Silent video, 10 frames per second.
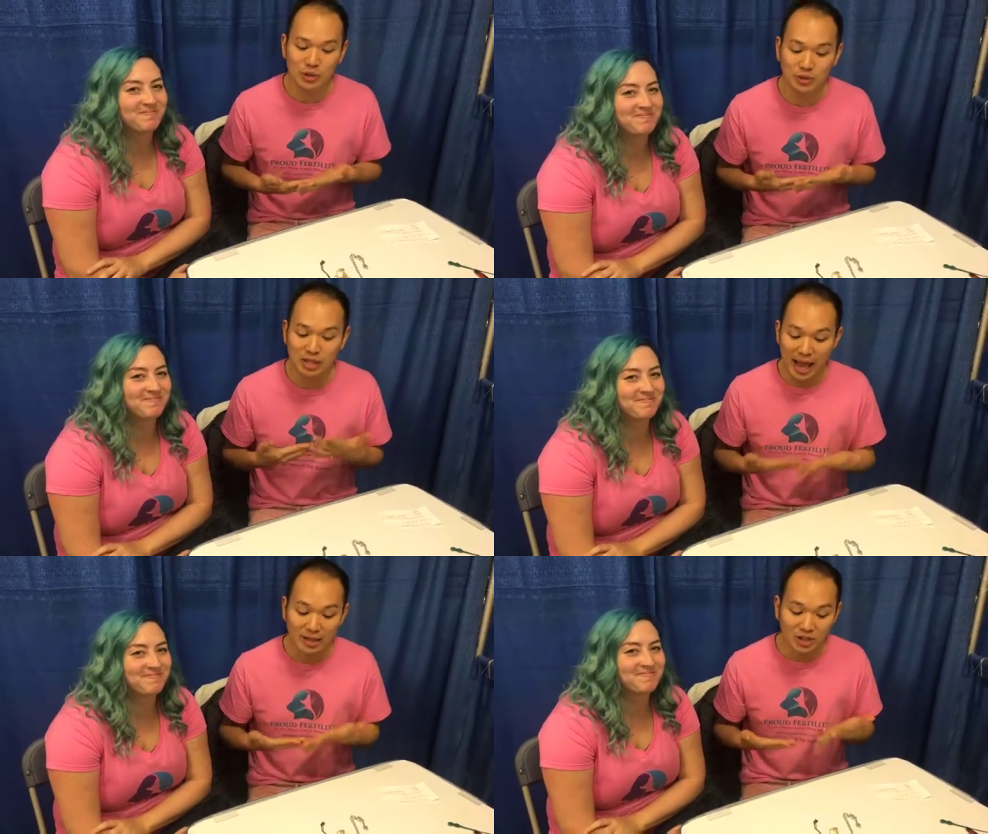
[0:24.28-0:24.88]
Speaker 1: so
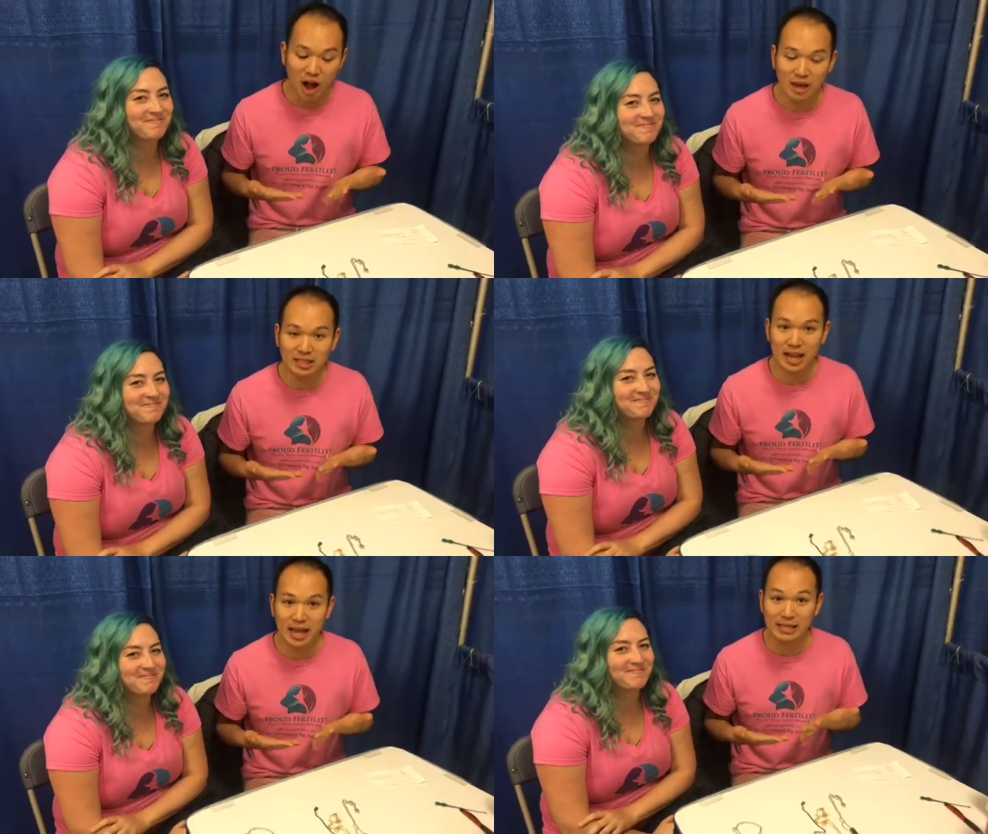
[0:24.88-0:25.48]
today's talk
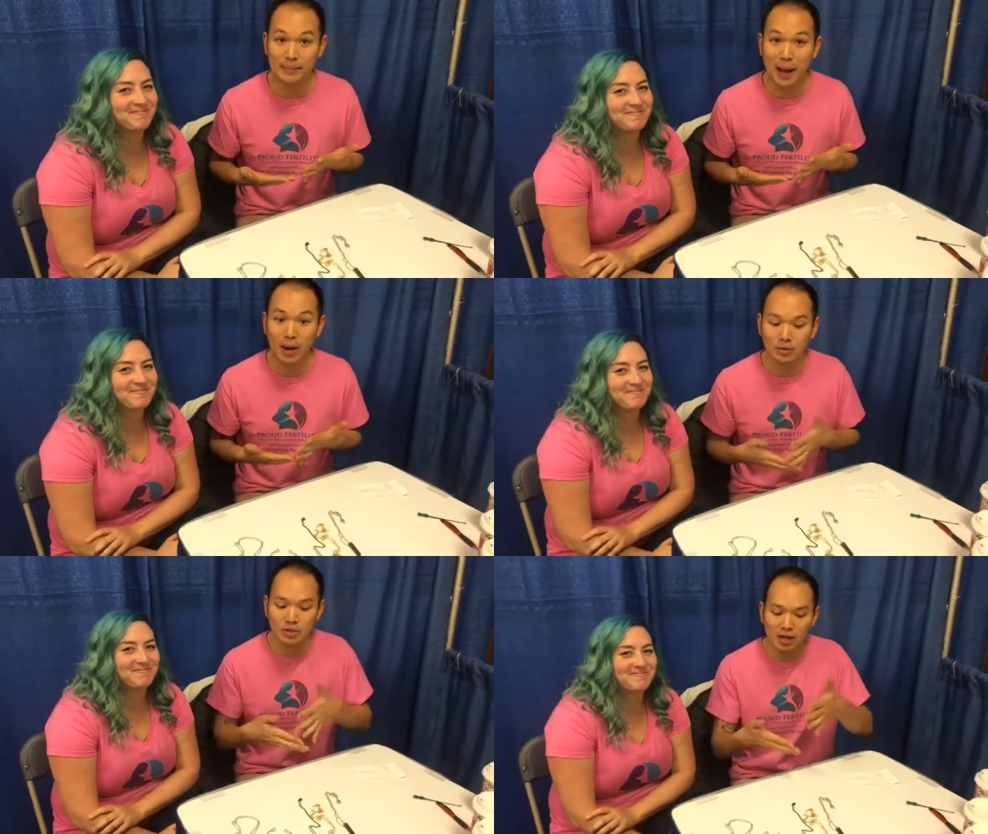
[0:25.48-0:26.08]
today is
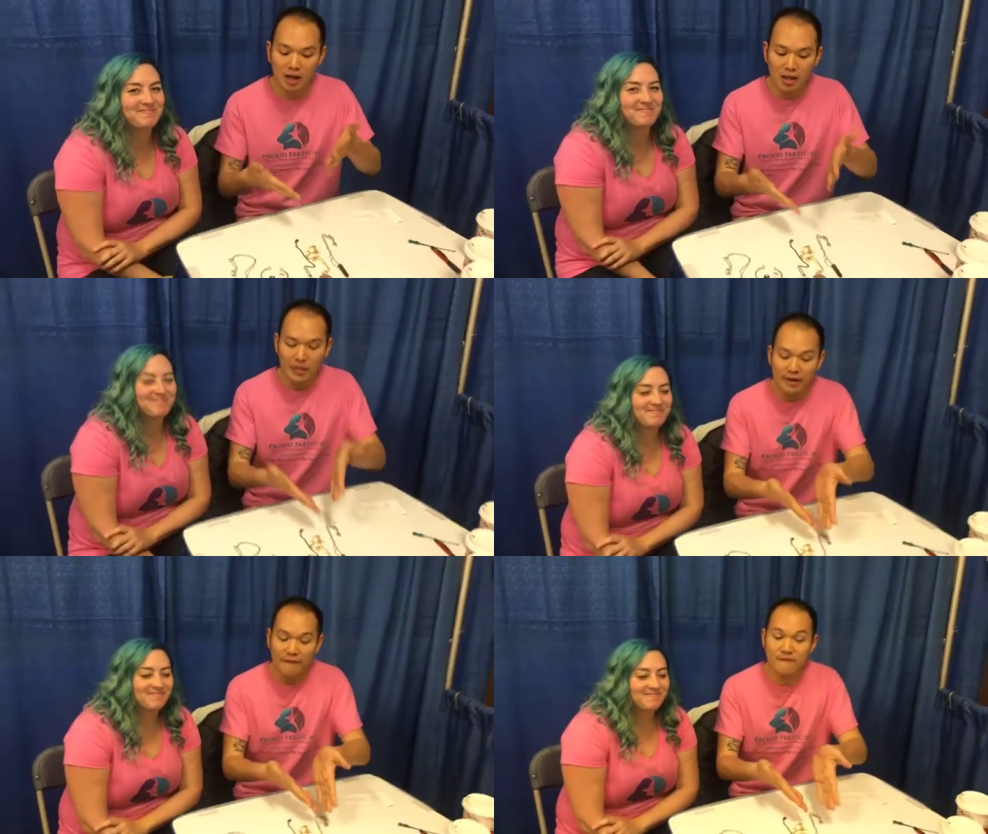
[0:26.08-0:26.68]
about this
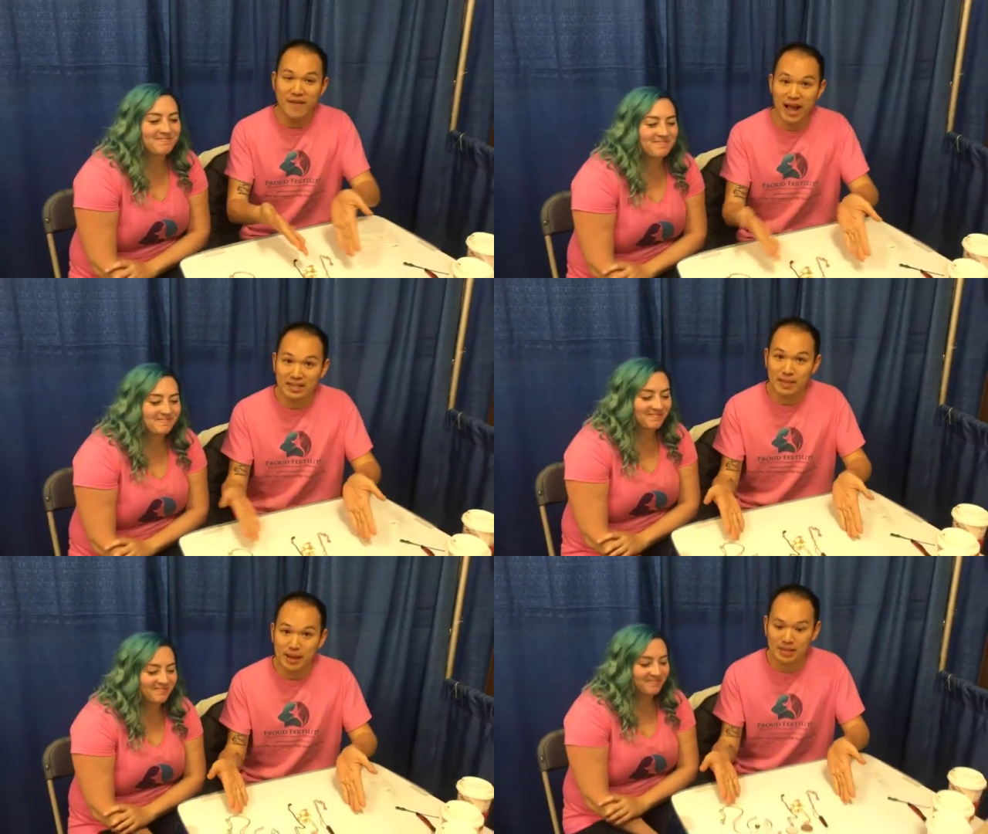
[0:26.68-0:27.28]

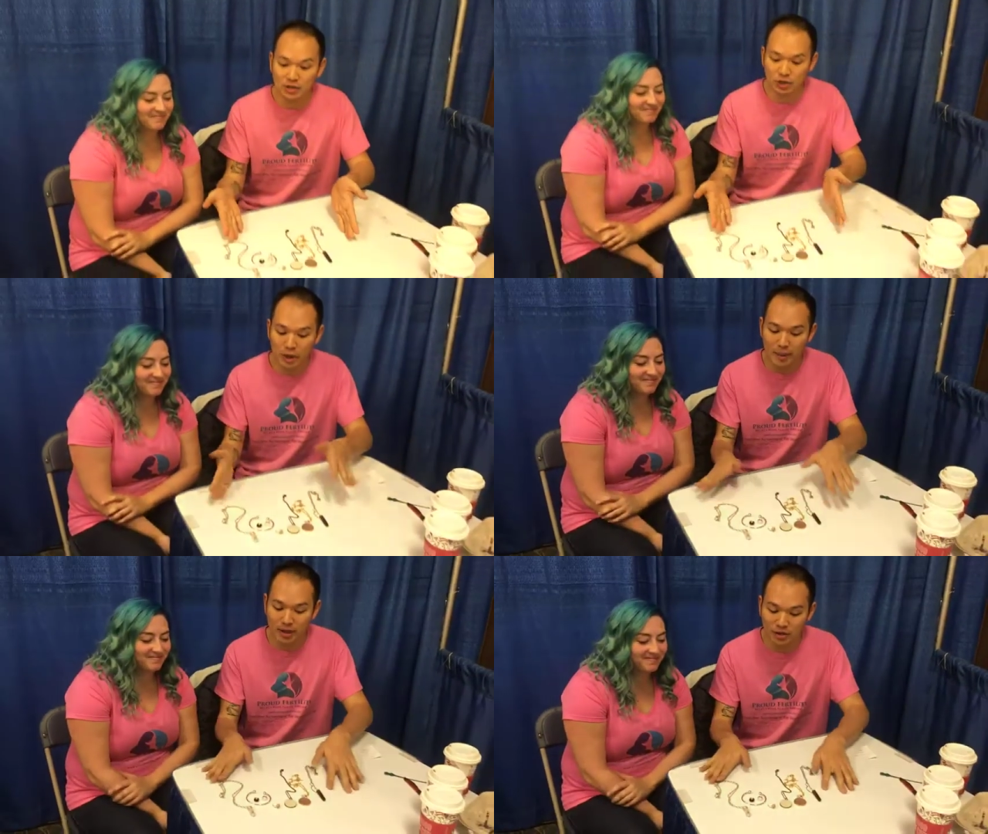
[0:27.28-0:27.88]
fancy amazing
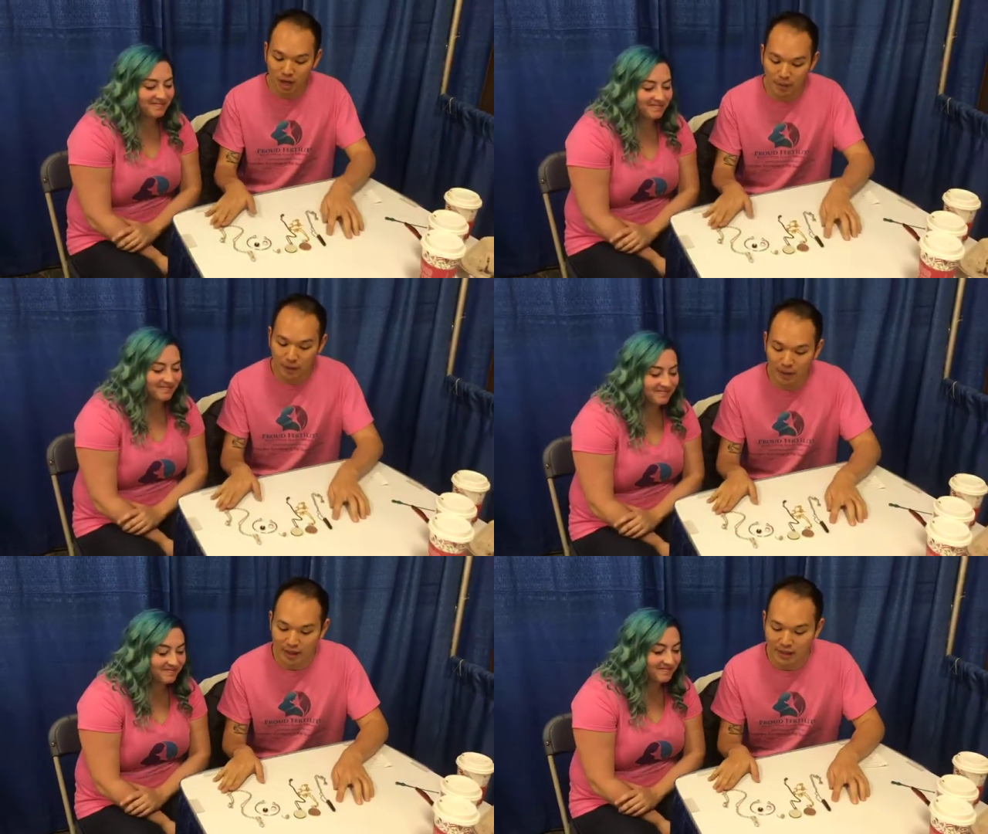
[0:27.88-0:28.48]
jewelry. Make sure you come
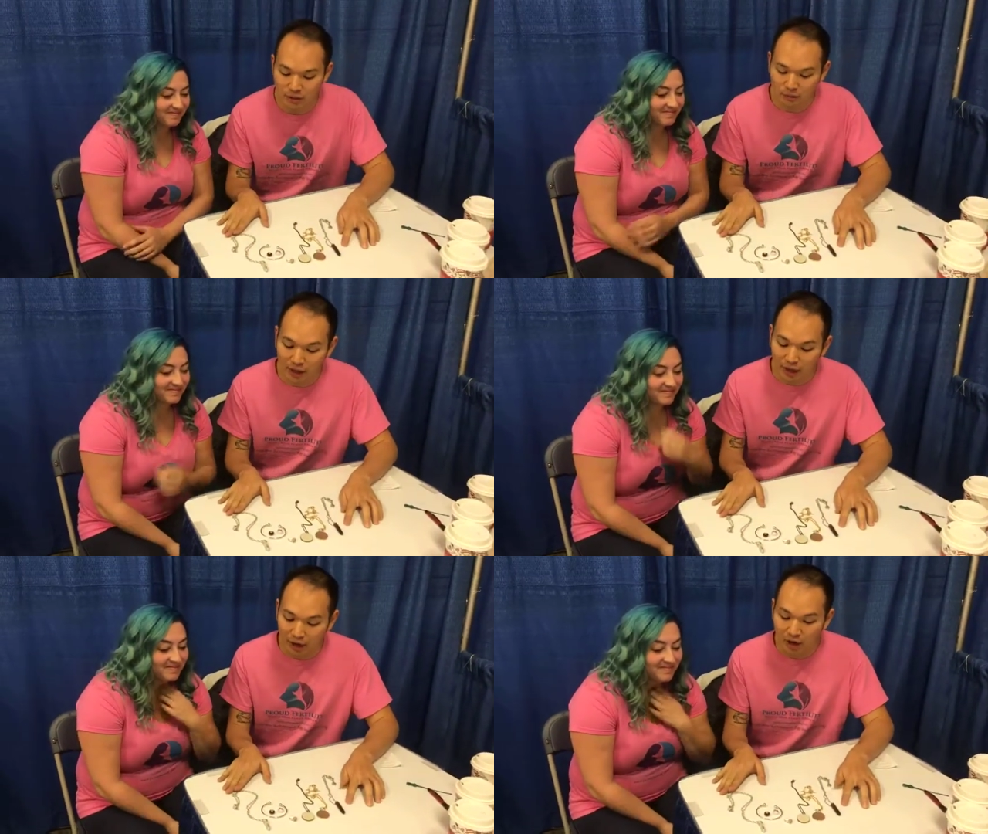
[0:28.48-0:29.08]
look at this over
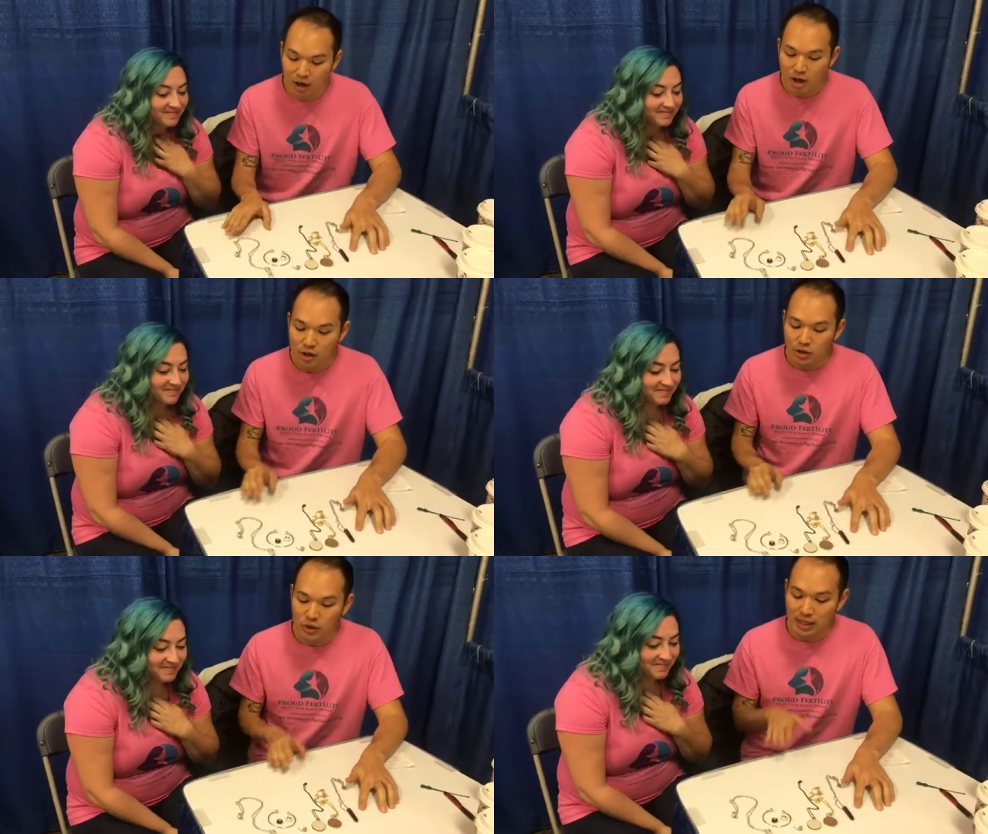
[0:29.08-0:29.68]
here.
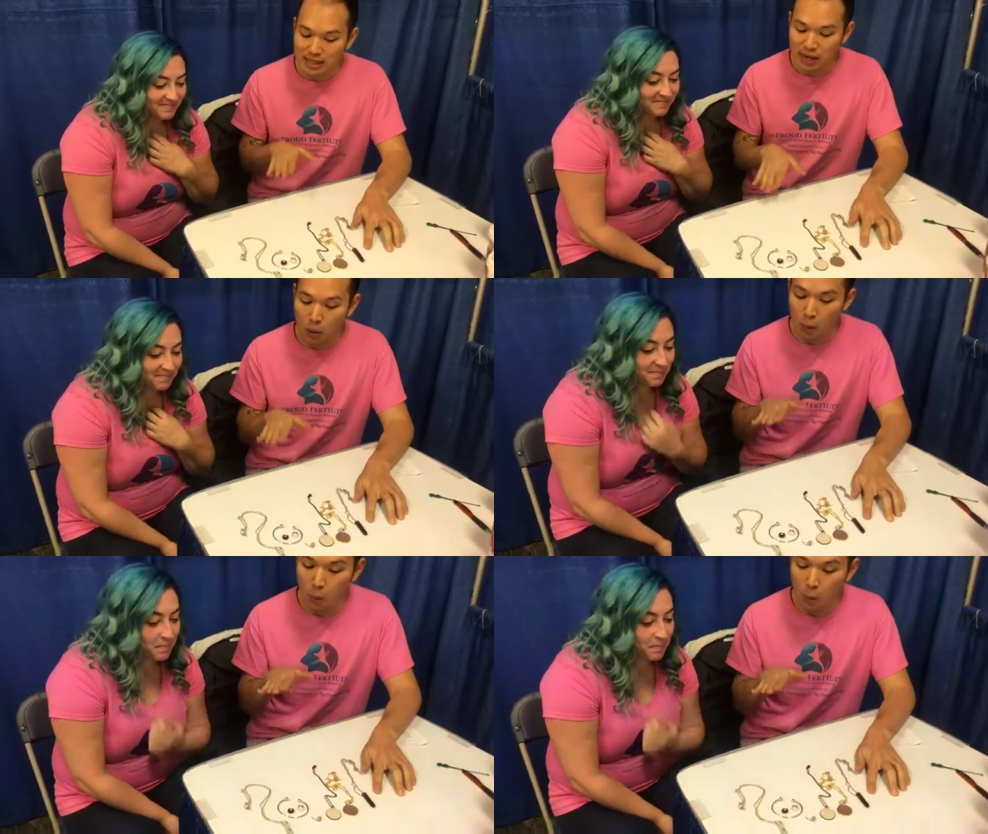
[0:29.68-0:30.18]
So Lindsay,